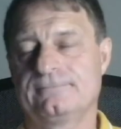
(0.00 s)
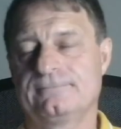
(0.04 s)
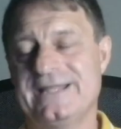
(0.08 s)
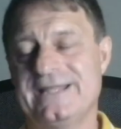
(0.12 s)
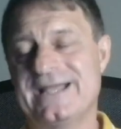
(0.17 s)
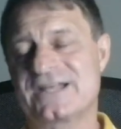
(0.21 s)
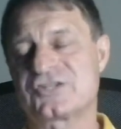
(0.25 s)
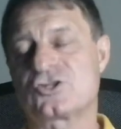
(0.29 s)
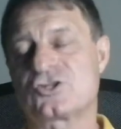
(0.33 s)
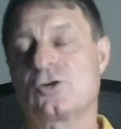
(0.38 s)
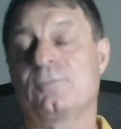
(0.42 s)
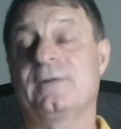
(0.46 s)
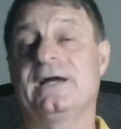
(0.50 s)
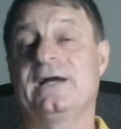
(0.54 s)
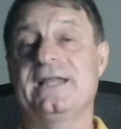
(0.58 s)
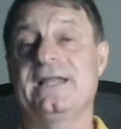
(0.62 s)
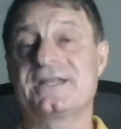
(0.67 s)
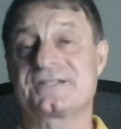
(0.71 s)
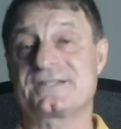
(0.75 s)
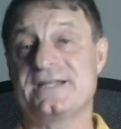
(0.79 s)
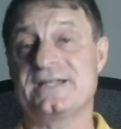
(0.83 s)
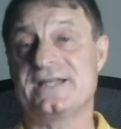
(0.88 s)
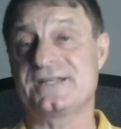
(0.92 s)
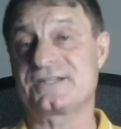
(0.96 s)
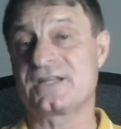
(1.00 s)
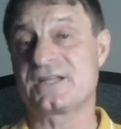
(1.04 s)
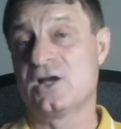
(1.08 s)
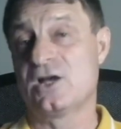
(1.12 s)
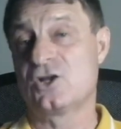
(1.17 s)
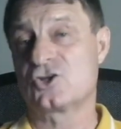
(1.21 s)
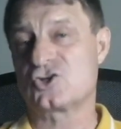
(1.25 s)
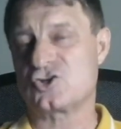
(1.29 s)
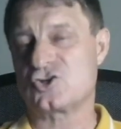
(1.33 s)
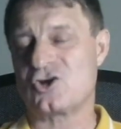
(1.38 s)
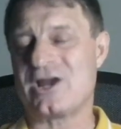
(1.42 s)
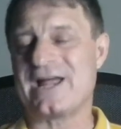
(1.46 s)
Next on my list is
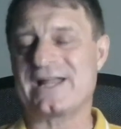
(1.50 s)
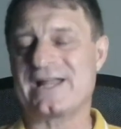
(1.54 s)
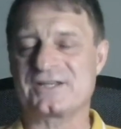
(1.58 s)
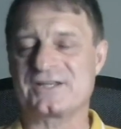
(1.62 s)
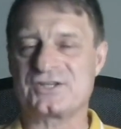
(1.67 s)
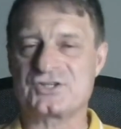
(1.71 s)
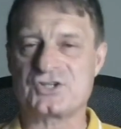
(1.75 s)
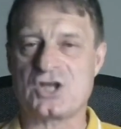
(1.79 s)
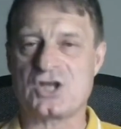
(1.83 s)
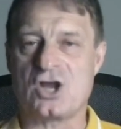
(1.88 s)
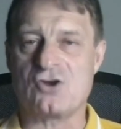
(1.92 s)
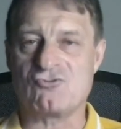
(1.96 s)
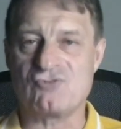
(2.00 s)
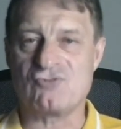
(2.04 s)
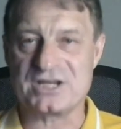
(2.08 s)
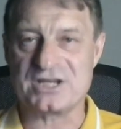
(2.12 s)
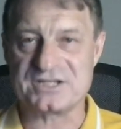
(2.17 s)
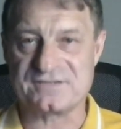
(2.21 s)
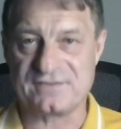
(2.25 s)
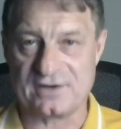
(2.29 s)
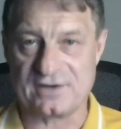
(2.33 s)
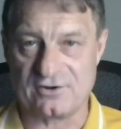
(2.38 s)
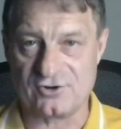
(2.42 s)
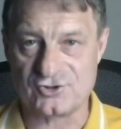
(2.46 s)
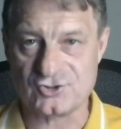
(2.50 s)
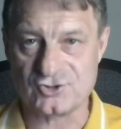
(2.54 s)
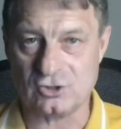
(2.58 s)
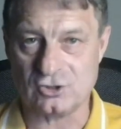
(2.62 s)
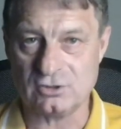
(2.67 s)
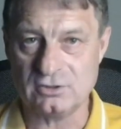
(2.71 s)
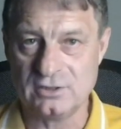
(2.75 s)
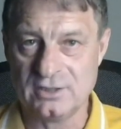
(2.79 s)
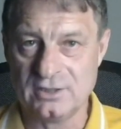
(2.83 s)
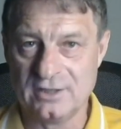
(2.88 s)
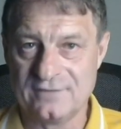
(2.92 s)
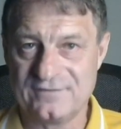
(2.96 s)
trans
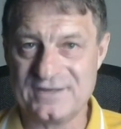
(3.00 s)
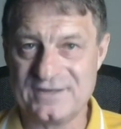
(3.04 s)
resveratrol.